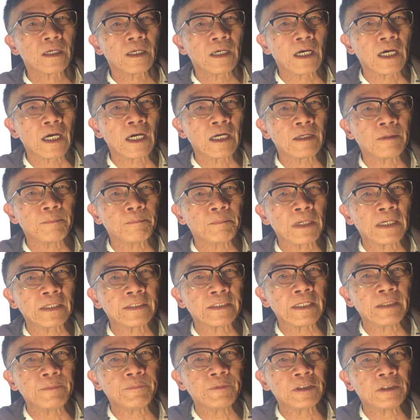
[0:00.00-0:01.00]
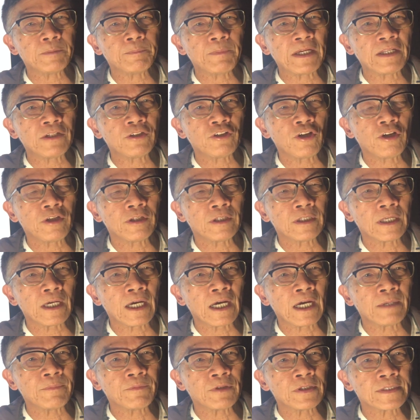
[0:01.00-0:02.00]
Hi, my name is Manuel.
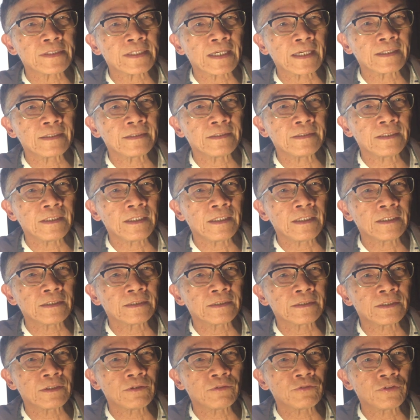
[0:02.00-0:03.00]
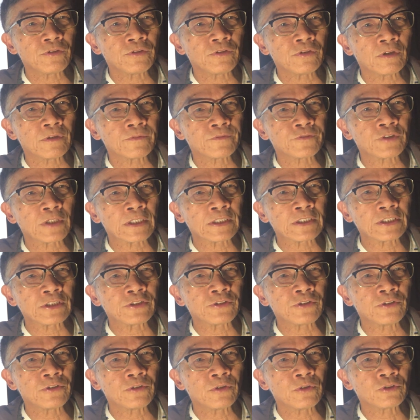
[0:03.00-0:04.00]
I'm the second-year student of
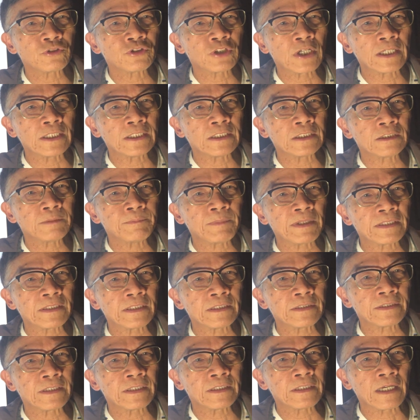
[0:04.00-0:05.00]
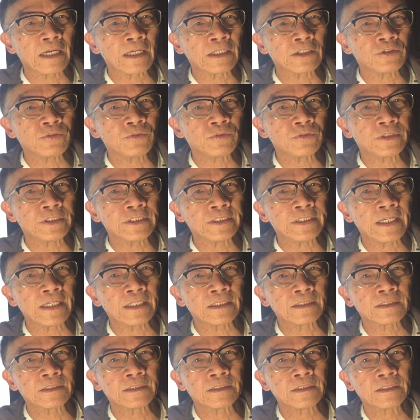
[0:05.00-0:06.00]
Traditional Chinese Medicine at
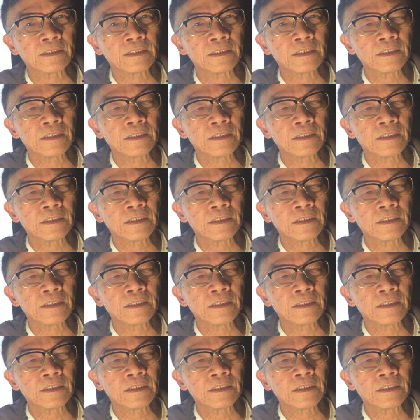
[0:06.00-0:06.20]
UTS.